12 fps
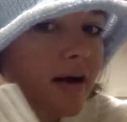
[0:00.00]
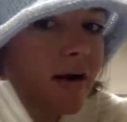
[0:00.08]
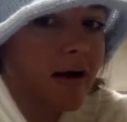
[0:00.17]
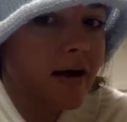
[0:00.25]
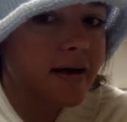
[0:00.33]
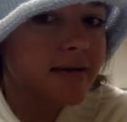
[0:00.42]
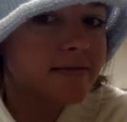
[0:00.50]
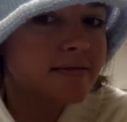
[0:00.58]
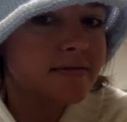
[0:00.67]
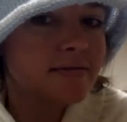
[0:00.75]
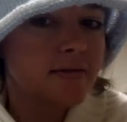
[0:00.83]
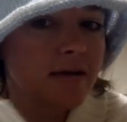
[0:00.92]
it on,
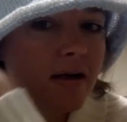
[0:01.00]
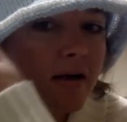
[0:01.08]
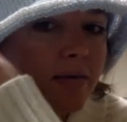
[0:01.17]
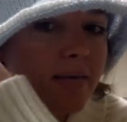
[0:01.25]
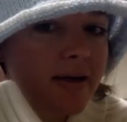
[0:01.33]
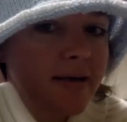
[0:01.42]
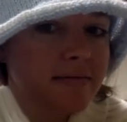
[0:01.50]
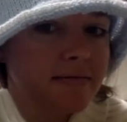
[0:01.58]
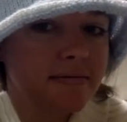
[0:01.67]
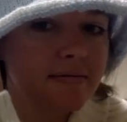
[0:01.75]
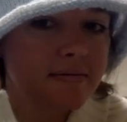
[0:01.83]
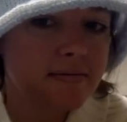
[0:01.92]
let me
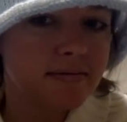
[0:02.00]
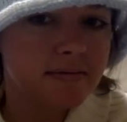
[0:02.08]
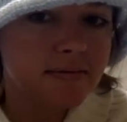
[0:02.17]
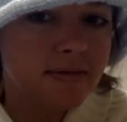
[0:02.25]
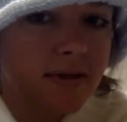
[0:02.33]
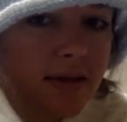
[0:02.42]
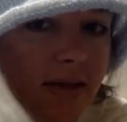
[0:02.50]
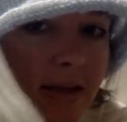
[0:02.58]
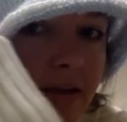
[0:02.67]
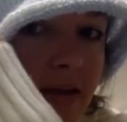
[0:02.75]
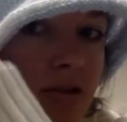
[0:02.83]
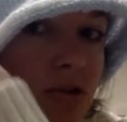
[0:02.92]

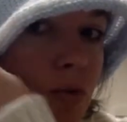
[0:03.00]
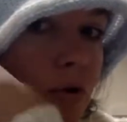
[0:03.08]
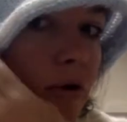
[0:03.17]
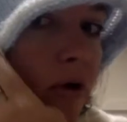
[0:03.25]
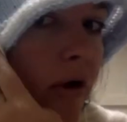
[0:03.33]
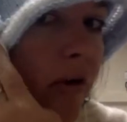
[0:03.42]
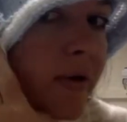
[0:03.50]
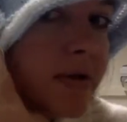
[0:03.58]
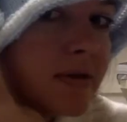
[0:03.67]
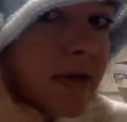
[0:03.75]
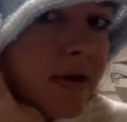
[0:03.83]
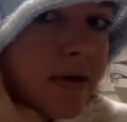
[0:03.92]
get the swirl going,
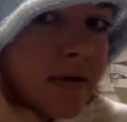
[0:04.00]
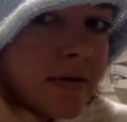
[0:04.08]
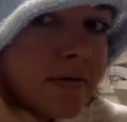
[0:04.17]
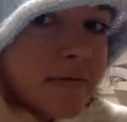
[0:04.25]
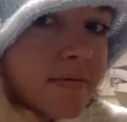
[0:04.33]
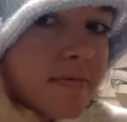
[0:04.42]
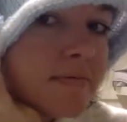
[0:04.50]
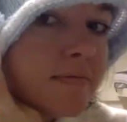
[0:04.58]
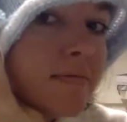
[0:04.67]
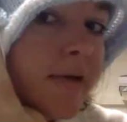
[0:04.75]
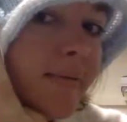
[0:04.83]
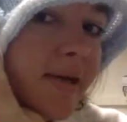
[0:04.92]

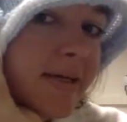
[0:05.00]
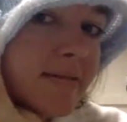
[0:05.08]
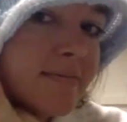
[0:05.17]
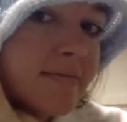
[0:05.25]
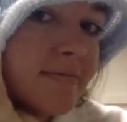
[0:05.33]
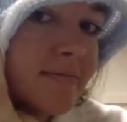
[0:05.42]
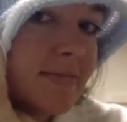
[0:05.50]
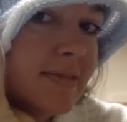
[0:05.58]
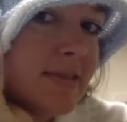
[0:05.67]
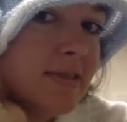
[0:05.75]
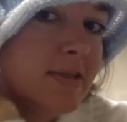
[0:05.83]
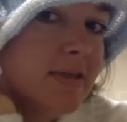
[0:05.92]
maybe,
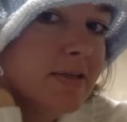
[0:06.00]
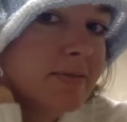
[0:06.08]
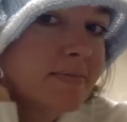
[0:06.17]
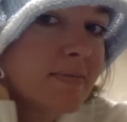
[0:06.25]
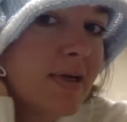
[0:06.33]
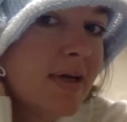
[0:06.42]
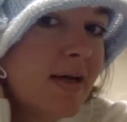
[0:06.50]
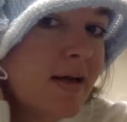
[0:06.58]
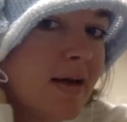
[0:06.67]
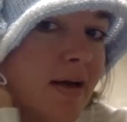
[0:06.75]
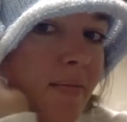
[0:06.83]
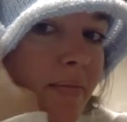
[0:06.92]
I don't know.
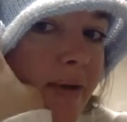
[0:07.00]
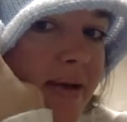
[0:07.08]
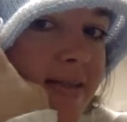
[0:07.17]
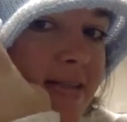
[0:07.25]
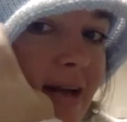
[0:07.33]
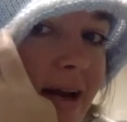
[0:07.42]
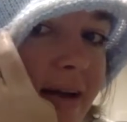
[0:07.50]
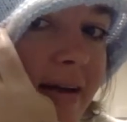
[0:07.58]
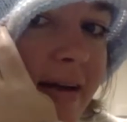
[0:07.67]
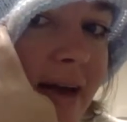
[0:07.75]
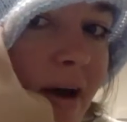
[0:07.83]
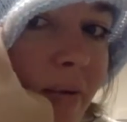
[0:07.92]
But
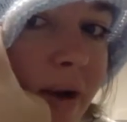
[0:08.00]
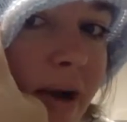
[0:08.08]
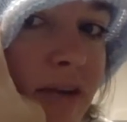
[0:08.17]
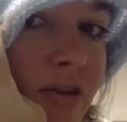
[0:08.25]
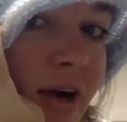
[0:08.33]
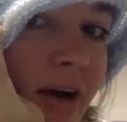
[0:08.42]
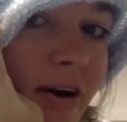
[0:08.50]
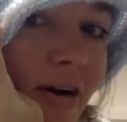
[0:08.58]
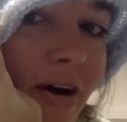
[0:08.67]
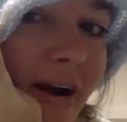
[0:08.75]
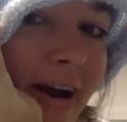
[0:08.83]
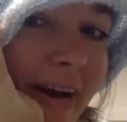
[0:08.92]
when I tried it
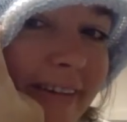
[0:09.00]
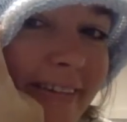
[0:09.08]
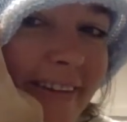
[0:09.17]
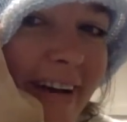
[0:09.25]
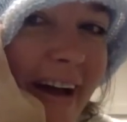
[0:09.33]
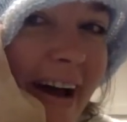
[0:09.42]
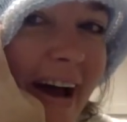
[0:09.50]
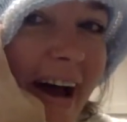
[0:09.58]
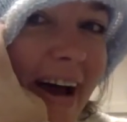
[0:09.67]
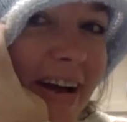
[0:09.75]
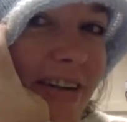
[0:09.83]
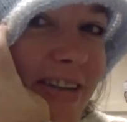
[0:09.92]
on,
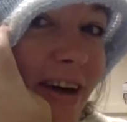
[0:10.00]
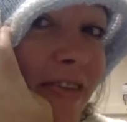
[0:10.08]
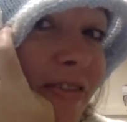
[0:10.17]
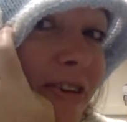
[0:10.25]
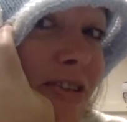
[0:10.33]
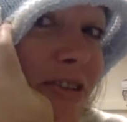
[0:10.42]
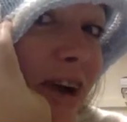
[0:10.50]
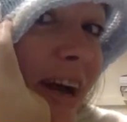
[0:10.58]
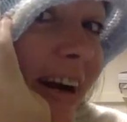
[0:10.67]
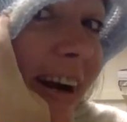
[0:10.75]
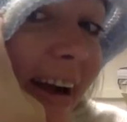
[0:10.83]
I just got frustrated